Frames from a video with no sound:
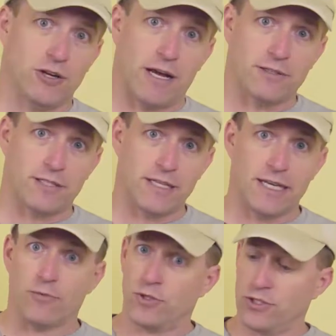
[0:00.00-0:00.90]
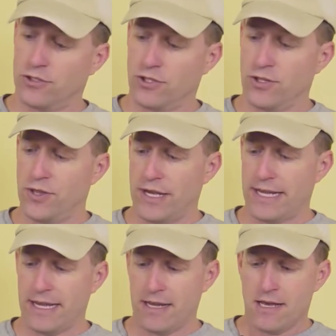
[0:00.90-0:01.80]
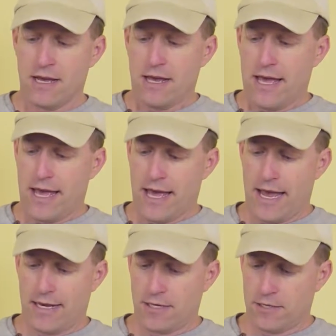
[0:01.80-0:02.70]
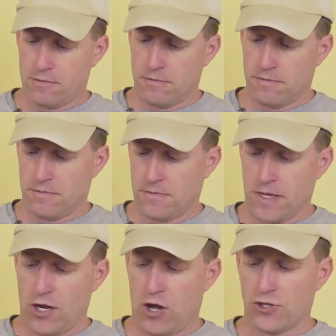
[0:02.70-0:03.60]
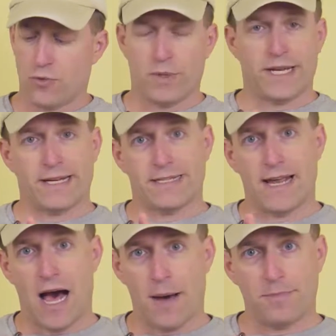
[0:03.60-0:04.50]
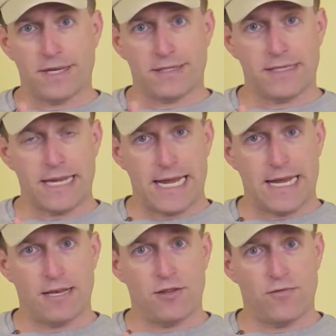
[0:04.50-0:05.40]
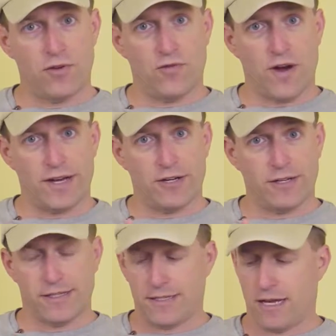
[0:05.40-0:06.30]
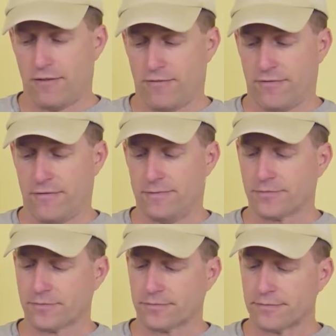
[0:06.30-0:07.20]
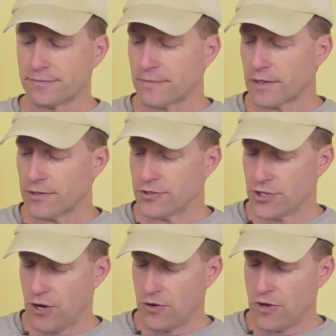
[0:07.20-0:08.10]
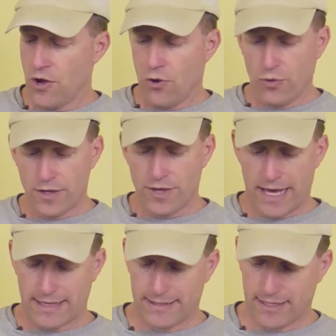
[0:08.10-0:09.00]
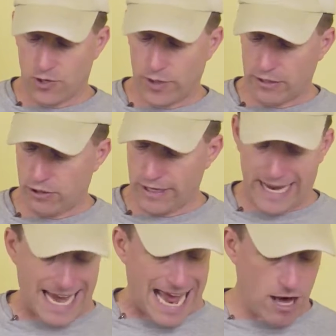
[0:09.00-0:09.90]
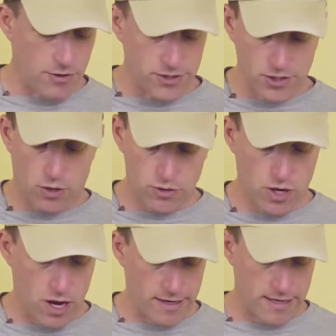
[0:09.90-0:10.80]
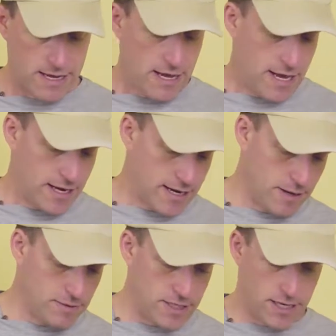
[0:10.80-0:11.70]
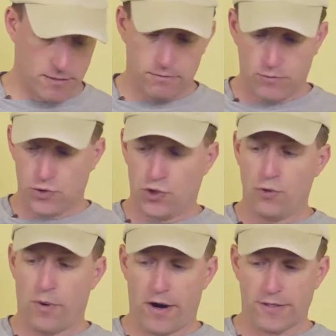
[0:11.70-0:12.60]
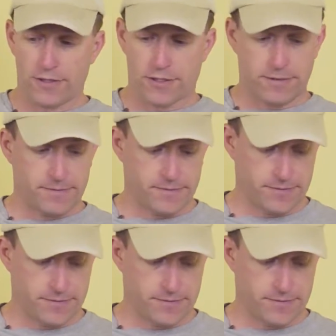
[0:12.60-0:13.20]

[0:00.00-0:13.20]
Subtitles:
your LCD, which is good thinking. And it also protects the optics in the viewfinder itself. So with that, let's take a quick look at how this goes on. It comes in two parts,